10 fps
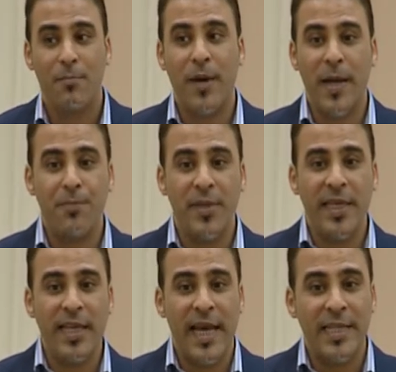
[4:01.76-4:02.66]
by
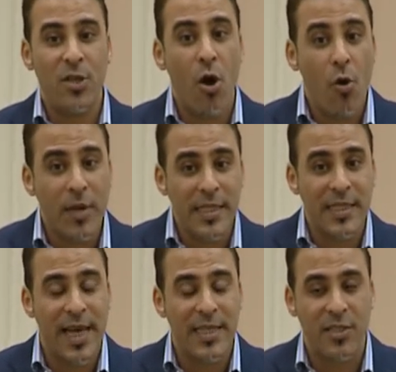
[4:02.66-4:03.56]
being as
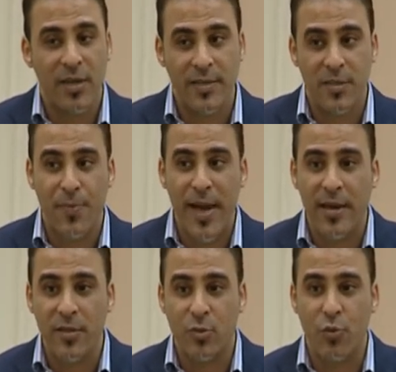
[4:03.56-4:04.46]
honest, as
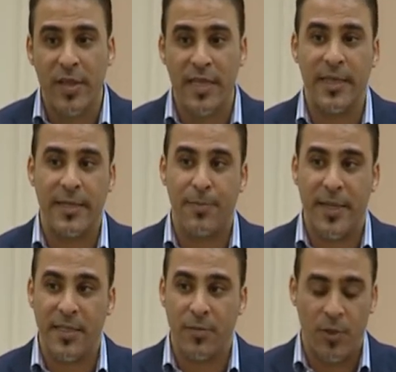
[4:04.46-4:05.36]
transparent with us as
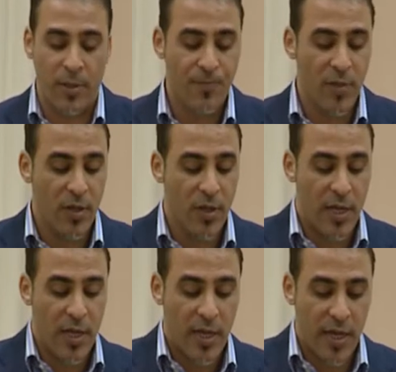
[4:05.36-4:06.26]
possible.
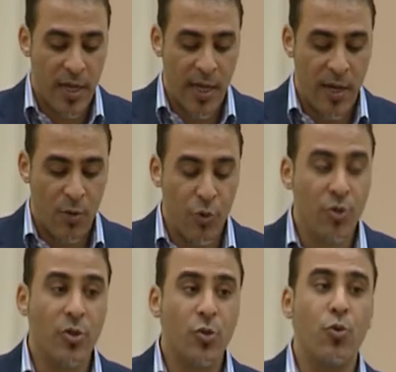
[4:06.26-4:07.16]
We
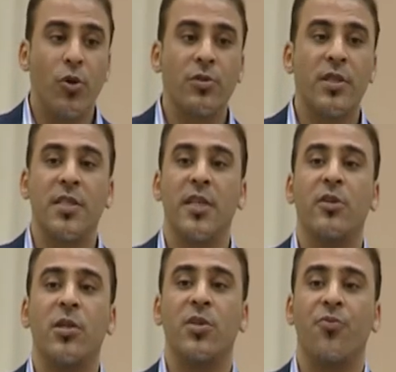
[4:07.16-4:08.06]
don't want the
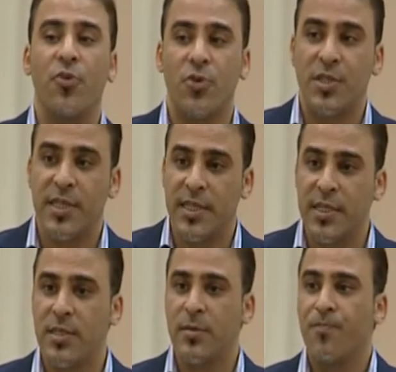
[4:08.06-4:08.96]
security
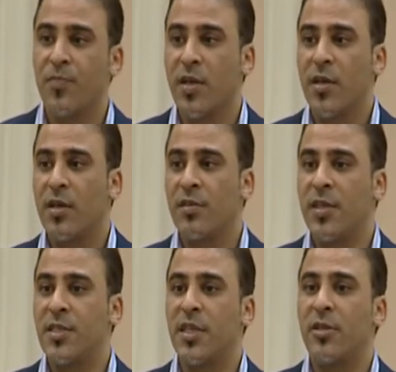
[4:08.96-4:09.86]
forces,
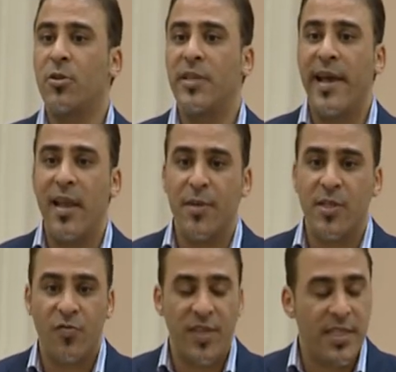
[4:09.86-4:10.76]
the security
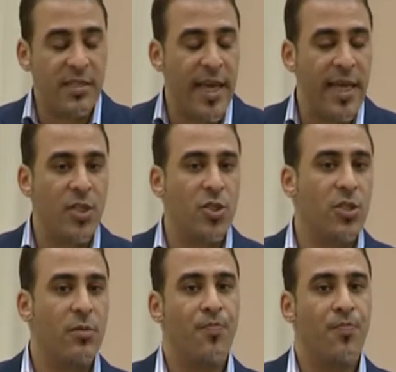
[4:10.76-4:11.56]
elements of the state,